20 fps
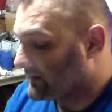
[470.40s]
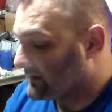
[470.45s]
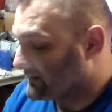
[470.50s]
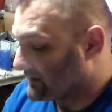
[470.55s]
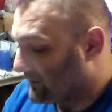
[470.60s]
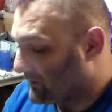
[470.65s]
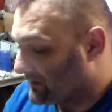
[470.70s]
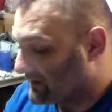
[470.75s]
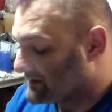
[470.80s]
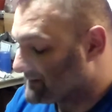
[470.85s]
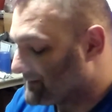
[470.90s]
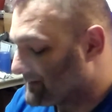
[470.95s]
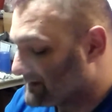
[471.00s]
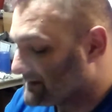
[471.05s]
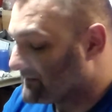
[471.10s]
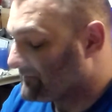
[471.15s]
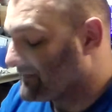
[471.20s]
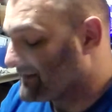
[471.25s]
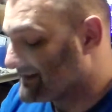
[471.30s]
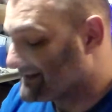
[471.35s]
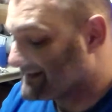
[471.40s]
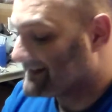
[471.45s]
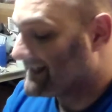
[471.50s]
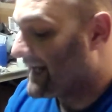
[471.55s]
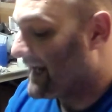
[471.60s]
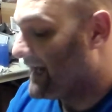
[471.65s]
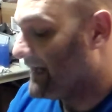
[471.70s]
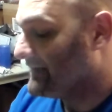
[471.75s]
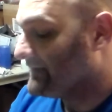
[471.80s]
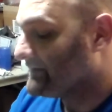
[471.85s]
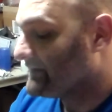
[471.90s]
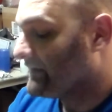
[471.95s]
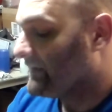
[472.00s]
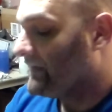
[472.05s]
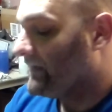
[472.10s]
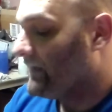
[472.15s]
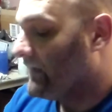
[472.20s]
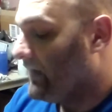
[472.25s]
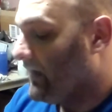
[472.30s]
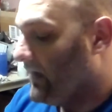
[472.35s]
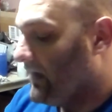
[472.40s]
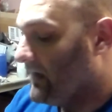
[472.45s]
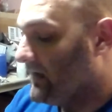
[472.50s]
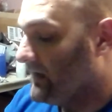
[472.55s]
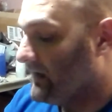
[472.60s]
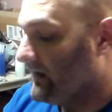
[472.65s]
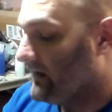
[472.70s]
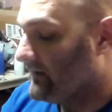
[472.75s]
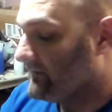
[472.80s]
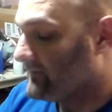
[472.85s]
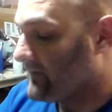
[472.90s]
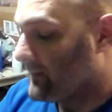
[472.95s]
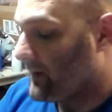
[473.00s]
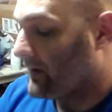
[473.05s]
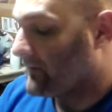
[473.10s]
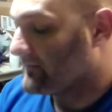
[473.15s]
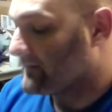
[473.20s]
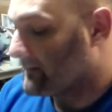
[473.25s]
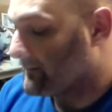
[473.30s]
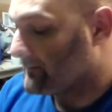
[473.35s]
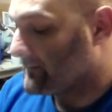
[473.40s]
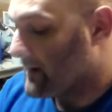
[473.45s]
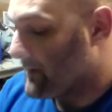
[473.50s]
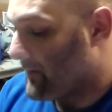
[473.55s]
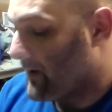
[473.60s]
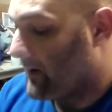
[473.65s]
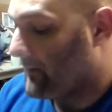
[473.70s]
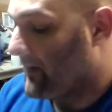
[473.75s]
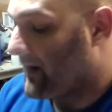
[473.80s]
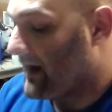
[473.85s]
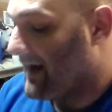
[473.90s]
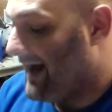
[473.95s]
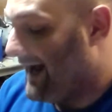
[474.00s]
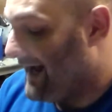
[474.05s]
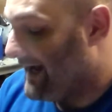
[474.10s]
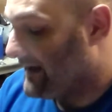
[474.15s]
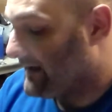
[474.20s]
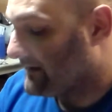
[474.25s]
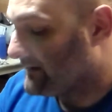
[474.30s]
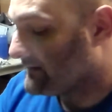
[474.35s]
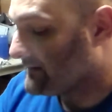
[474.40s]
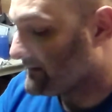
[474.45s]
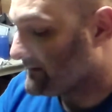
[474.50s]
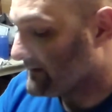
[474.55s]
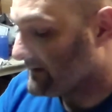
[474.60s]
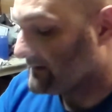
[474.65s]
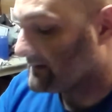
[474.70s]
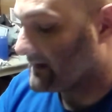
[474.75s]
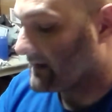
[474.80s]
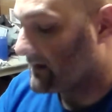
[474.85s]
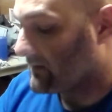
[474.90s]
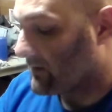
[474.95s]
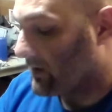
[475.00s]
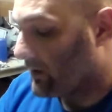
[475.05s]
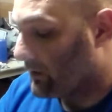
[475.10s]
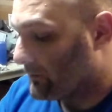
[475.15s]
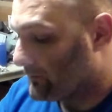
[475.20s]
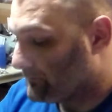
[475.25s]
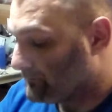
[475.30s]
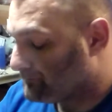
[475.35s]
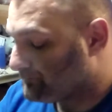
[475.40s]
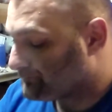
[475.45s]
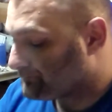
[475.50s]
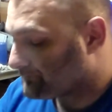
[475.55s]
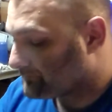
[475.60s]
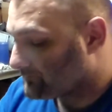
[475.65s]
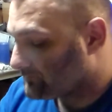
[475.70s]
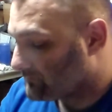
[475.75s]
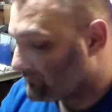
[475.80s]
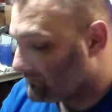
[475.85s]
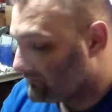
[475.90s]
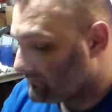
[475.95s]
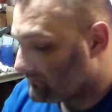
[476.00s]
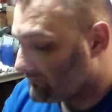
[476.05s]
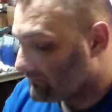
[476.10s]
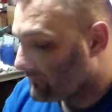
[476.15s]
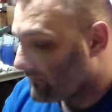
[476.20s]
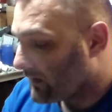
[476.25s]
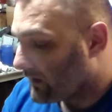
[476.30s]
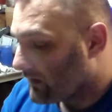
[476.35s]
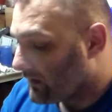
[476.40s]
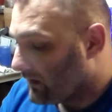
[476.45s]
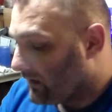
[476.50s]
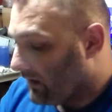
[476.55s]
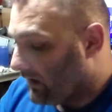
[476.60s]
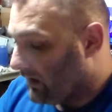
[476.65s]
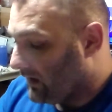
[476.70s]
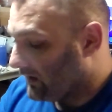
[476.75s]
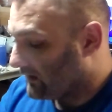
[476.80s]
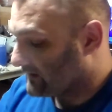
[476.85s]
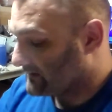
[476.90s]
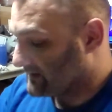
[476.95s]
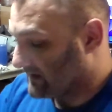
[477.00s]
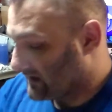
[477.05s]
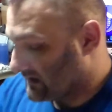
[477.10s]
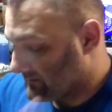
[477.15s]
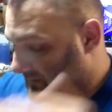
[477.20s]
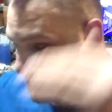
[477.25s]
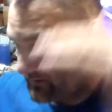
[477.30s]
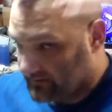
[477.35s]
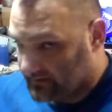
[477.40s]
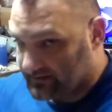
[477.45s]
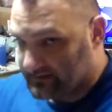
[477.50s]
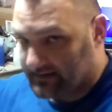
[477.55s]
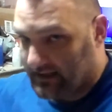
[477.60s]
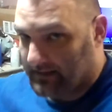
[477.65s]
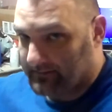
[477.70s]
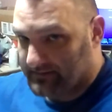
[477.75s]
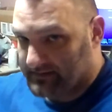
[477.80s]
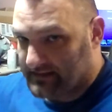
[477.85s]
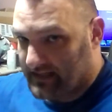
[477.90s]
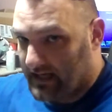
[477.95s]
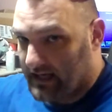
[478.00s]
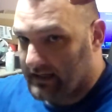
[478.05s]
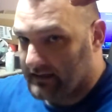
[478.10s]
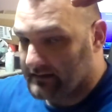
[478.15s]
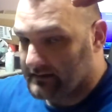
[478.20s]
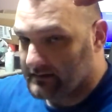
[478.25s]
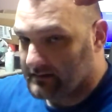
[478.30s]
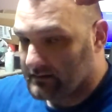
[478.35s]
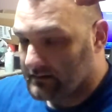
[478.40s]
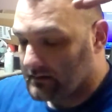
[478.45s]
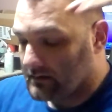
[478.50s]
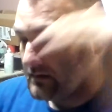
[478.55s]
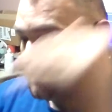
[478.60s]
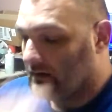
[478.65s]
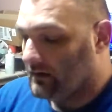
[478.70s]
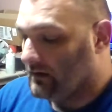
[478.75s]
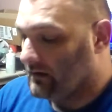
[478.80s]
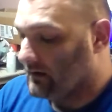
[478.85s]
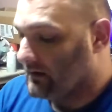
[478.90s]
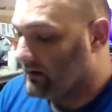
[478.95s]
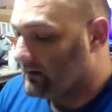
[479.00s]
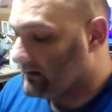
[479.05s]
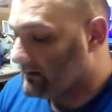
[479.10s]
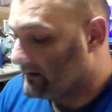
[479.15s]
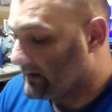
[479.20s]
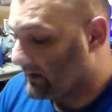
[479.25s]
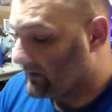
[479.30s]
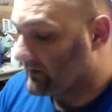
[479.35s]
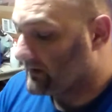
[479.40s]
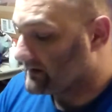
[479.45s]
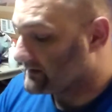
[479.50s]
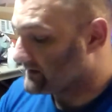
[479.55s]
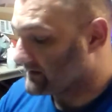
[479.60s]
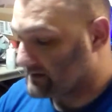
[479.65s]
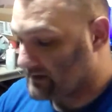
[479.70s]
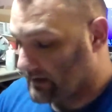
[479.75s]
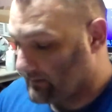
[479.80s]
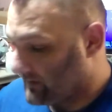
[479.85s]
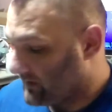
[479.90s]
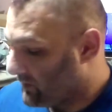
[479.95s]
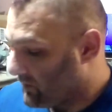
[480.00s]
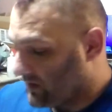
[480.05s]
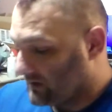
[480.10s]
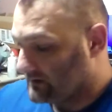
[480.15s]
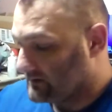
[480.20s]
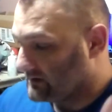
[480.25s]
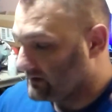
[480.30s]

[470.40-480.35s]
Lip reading: because I want a specific stand for both the Bomber and the Zero, because they're going to be on the same stand. Literally, it's just going to be one